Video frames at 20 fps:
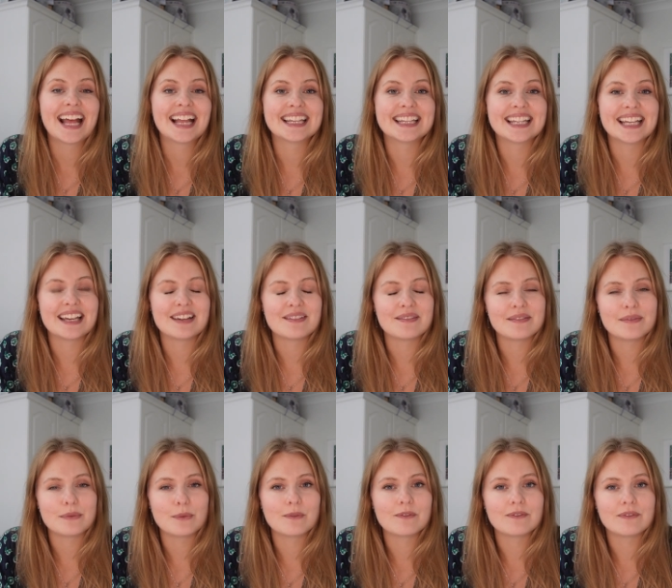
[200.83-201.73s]
the
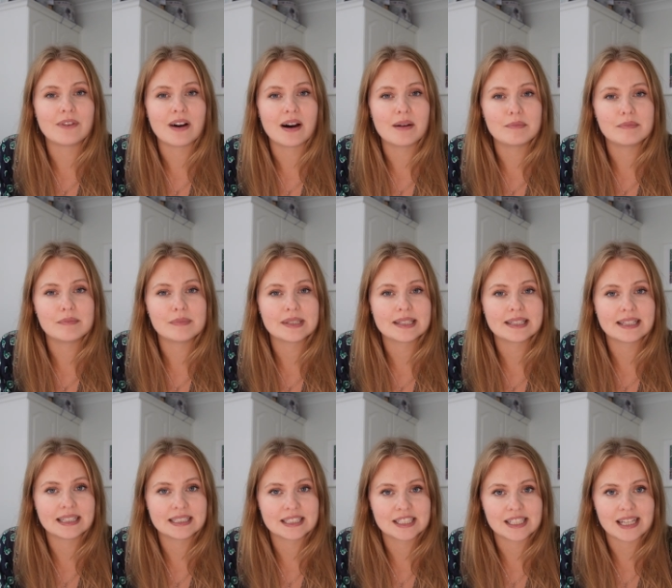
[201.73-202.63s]
Vams
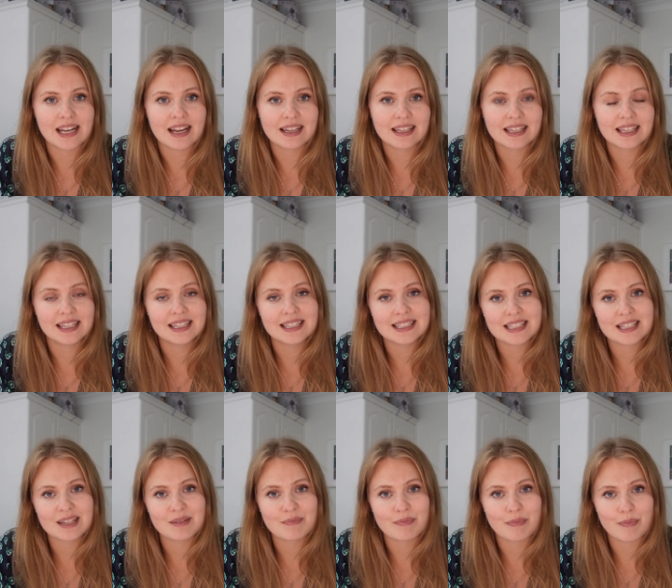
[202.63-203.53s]

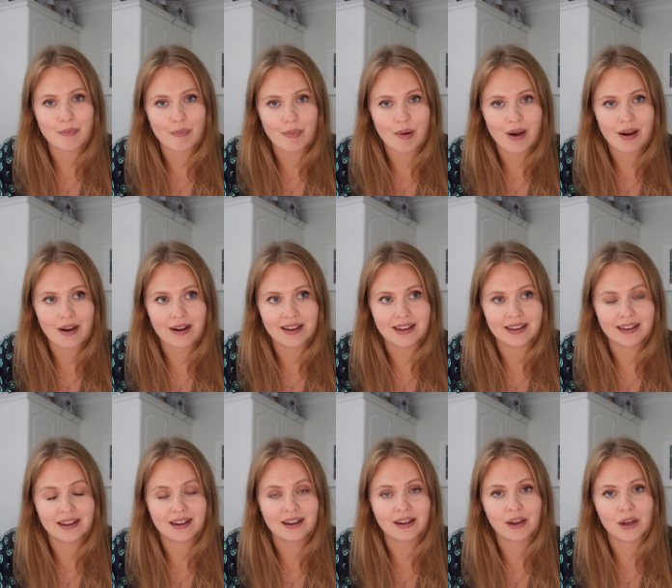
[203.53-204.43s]
Jacket
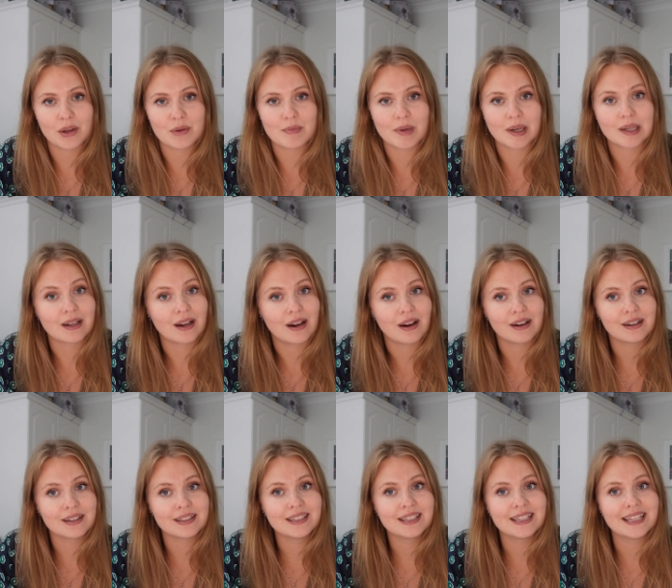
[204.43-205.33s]
by Roma
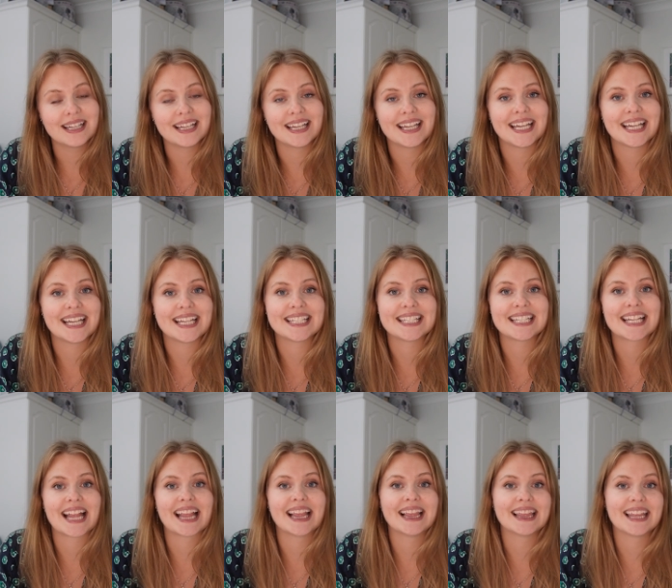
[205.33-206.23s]
Garn in
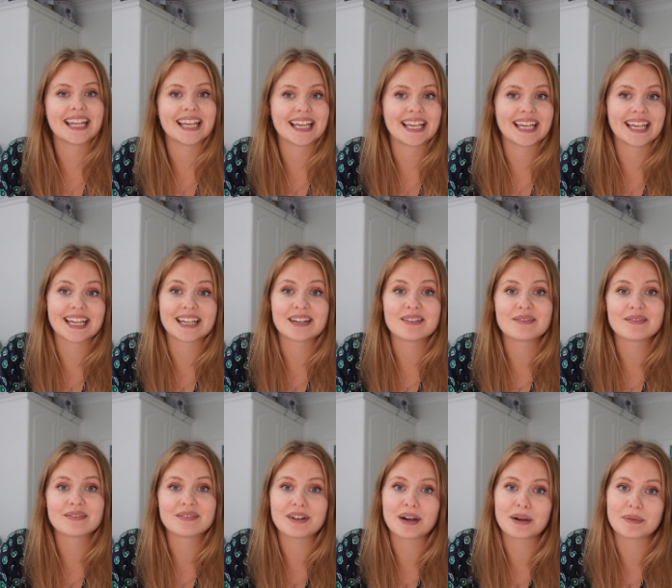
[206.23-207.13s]
the
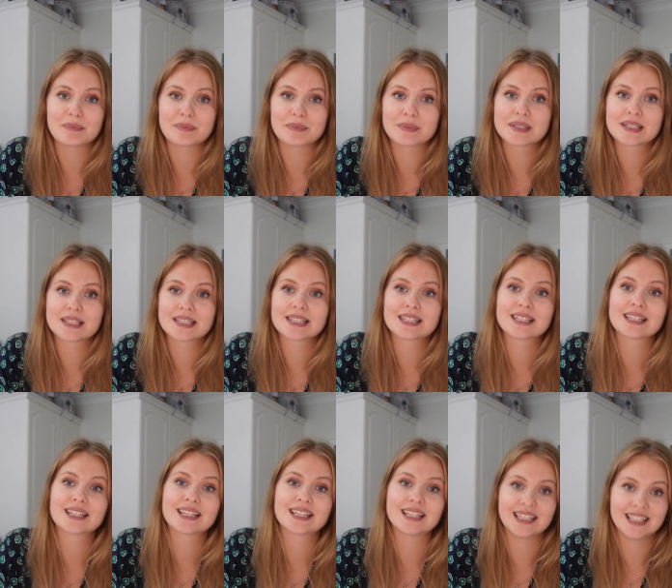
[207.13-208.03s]
Vams
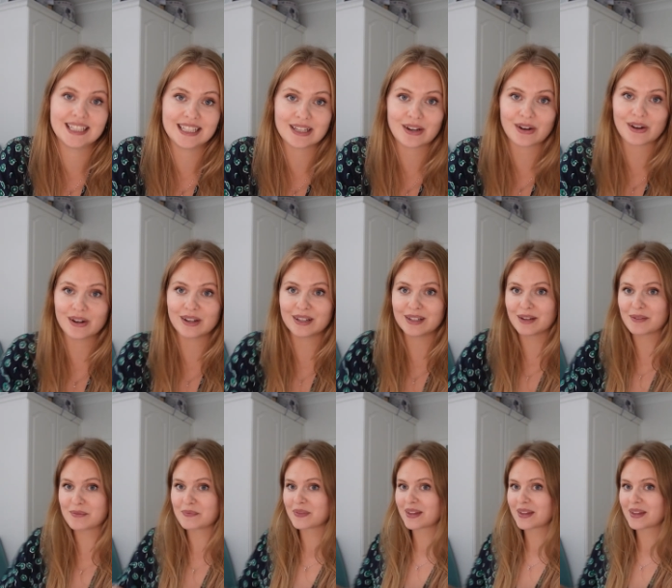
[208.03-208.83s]
yarn,